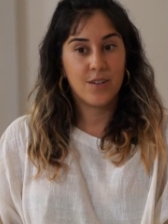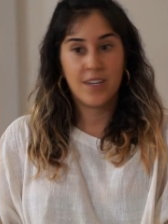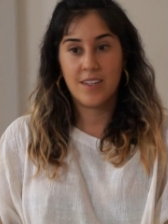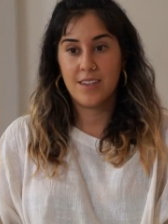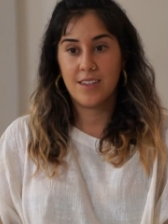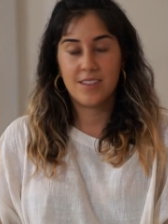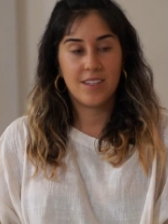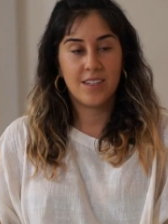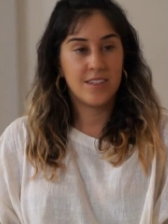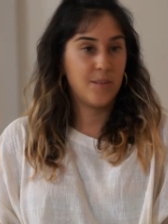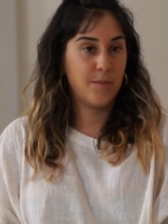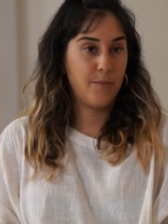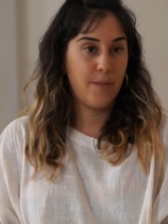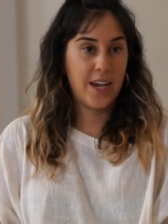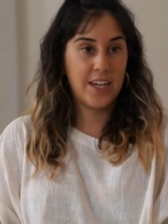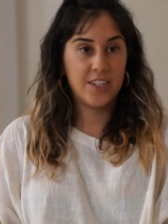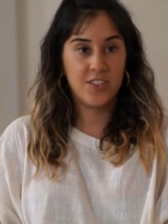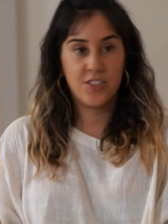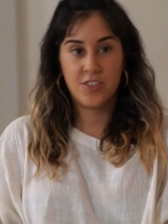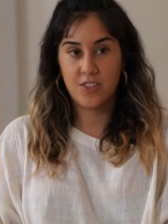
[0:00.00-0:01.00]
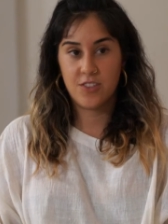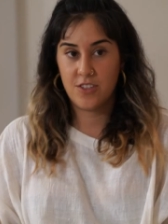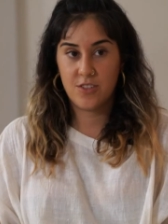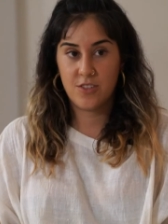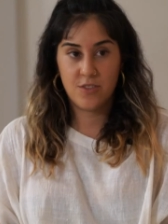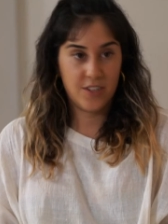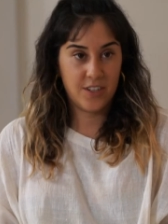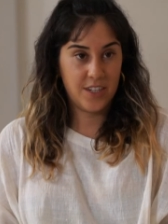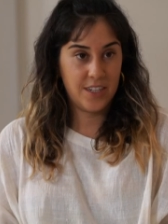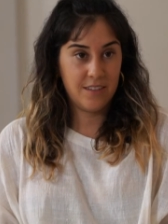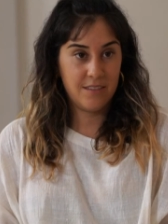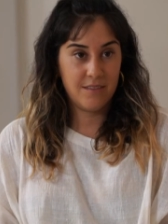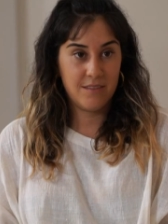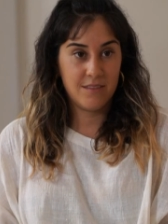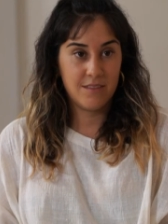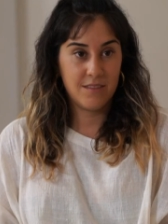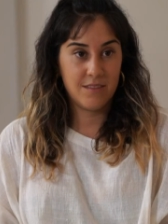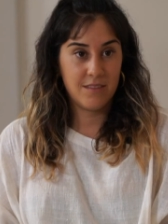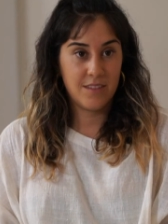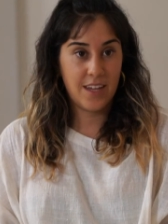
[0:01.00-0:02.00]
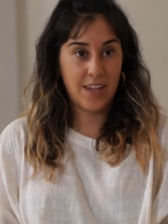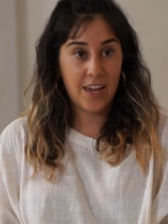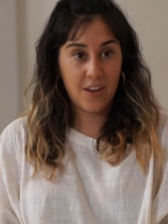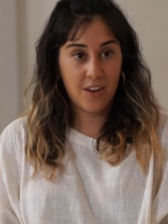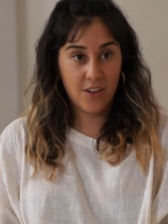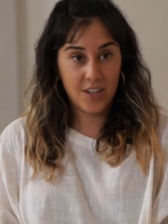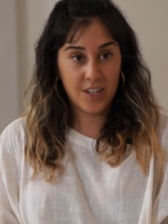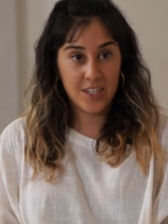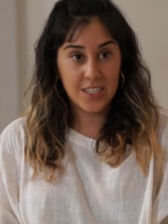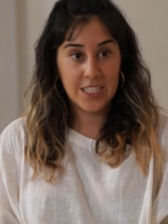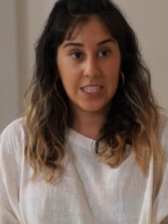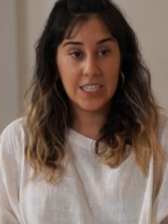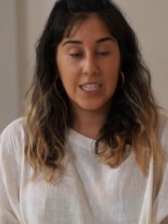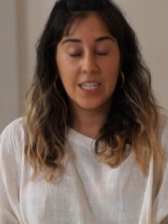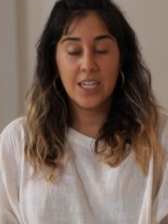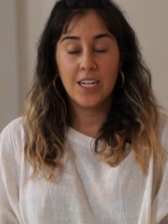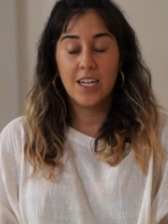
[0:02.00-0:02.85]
okay, this doesn't match your story at all.